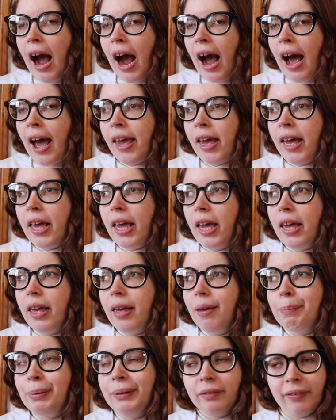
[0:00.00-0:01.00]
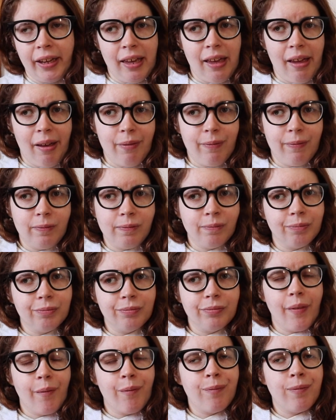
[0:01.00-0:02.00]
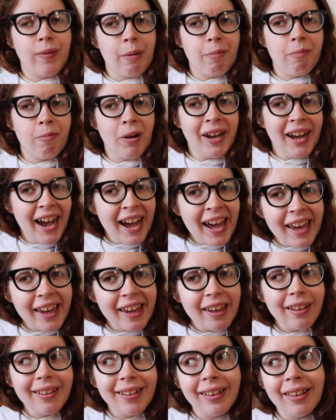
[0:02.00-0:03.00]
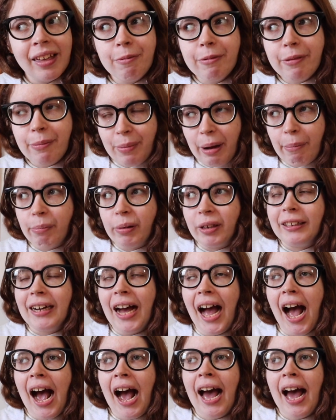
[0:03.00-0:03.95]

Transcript: I believe, from what I can remember,